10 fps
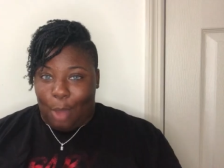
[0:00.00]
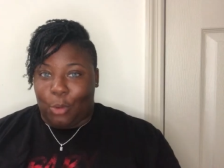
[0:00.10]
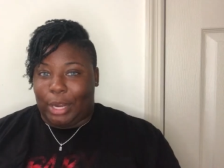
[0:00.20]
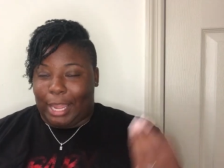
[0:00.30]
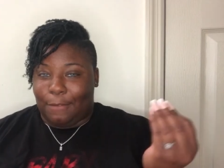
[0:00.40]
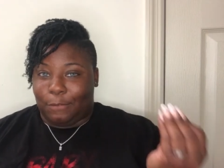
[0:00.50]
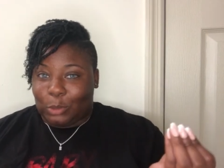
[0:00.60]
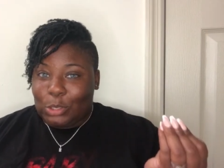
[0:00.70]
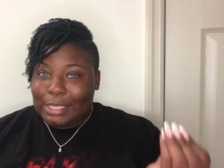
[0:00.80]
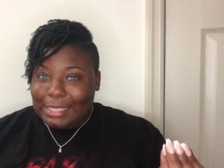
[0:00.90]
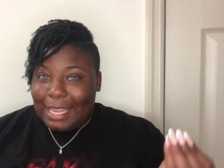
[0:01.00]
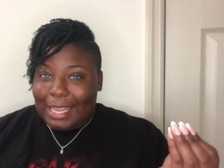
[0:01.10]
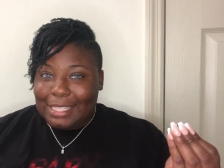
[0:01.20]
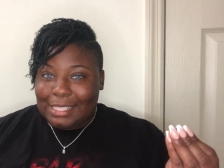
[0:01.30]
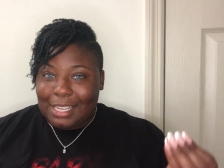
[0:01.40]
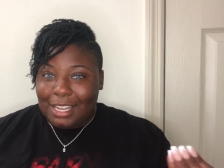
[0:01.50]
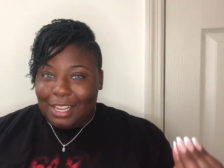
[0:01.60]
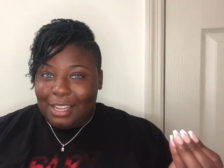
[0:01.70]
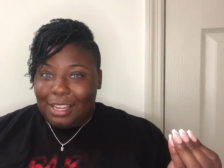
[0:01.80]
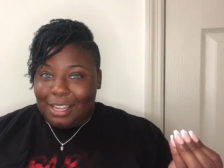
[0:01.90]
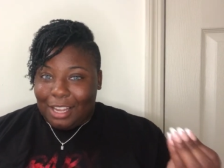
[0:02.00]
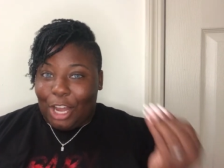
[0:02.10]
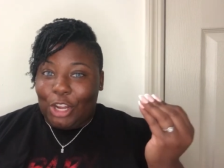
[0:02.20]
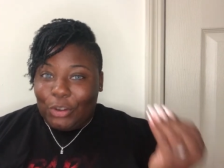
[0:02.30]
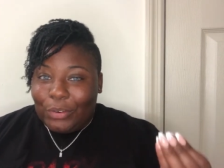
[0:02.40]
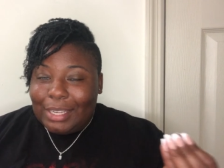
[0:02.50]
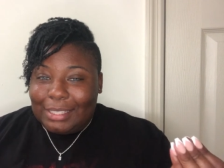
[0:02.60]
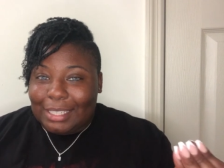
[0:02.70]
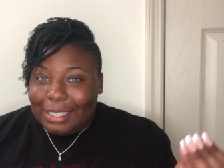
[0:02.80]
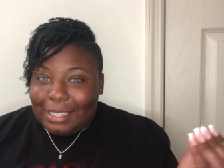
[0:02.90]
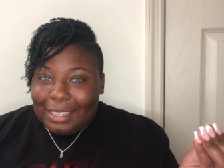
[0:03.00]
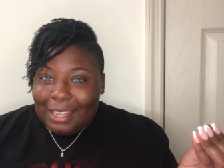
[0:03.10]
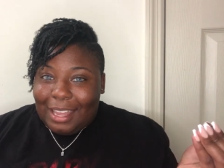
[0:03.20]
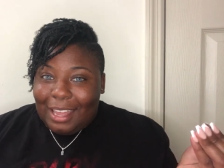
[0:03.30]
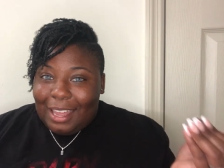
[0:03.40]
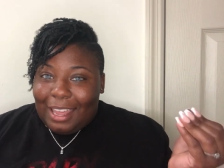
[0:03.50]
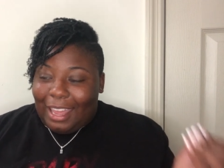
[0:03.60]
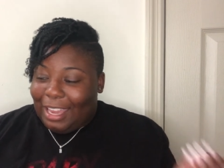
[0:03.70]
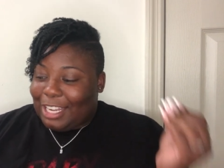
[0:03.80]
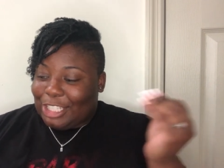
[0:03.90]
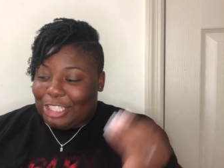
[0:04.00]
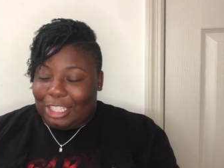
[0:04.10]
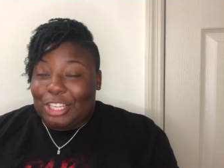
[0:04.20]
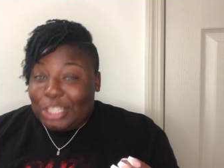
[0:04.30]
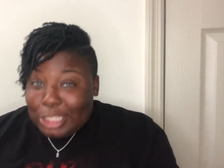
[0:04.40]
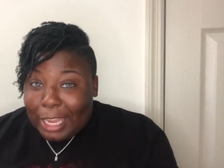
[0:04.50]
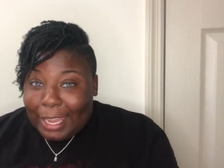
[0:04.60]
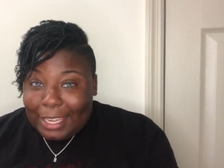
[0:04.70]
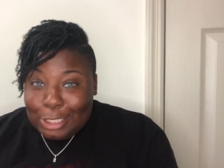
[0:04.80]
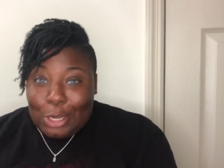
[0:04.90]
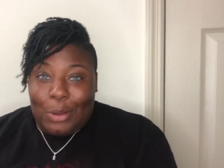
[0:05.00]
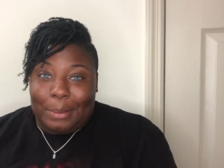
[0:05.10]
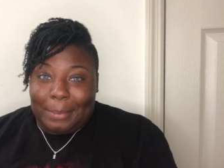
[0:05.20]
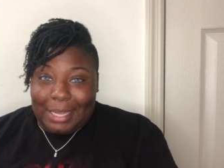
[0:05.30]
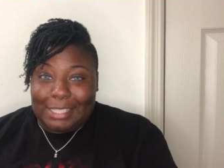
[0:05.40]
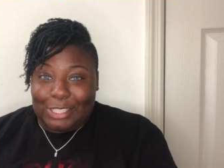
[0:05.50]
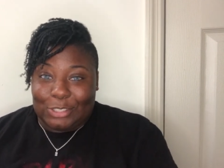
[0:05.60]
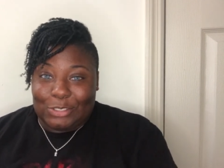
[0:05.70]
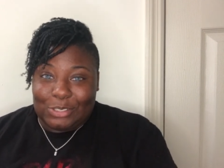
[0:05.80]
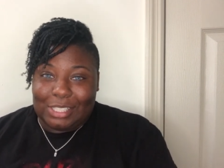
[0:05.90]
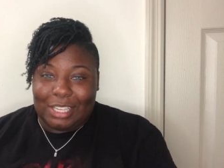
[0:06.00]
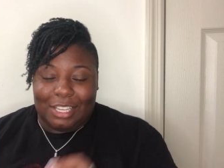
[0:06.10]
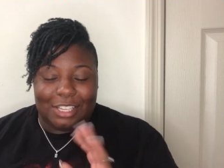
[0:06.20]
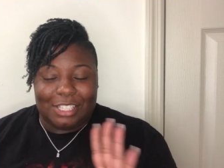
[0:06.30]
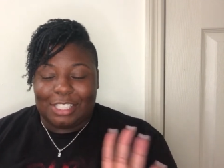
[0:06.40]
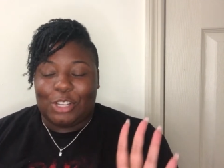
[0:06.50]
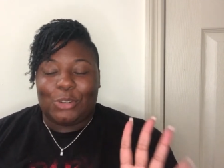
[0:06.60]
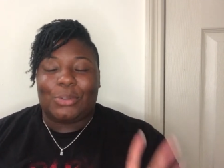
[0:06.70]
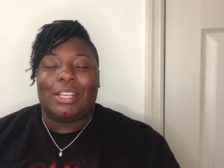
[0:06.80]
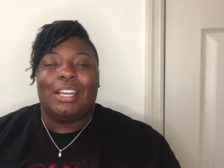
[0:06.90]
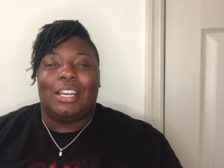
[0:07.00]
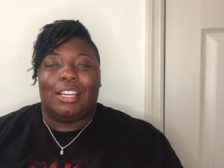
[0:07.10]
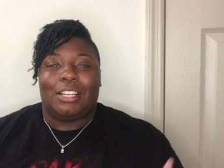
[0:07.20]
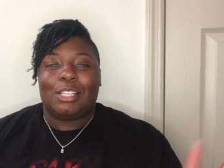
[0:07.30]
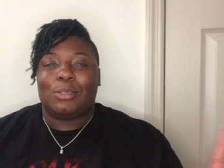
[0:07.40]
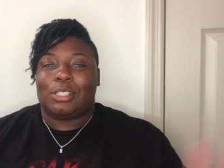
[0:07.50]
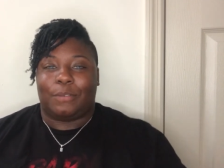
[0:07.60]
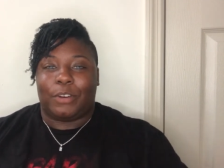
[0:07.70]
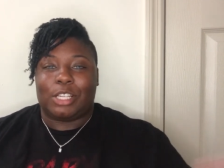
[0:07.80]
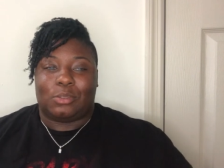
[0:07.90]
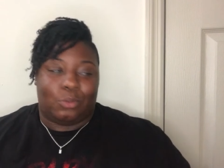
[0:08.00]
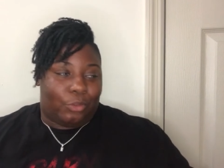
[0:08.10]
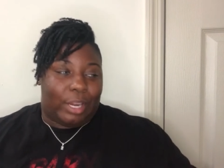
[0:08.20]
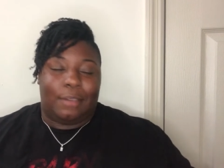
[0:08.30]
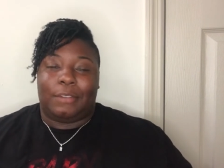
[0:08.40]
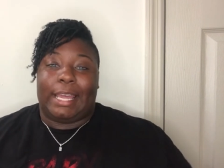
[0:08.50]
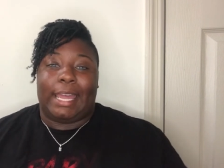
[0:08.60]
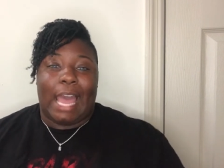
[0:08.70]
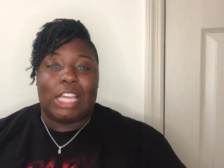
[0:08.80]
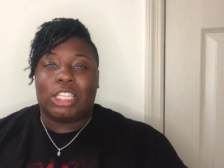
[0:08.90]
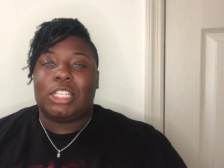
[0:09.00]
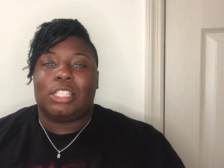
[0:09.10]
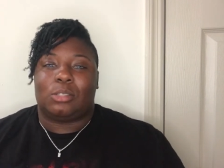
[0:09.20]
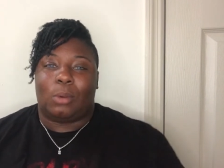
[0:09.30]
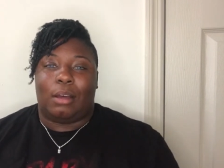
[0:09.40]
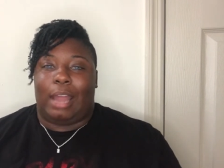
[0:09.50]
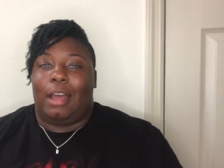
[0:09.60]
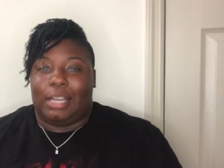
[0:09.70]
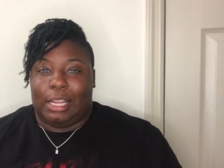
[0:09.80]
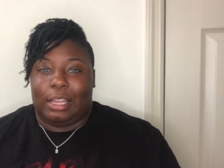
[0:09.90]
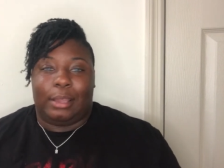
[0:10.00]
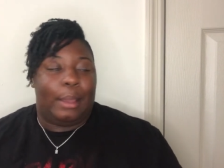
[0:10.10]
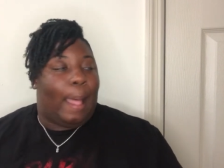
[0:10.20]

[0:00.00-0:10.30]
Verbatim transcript: I want a full set acrylic and a gel change on my toes. So this was the first red flag. I should have just walked out then.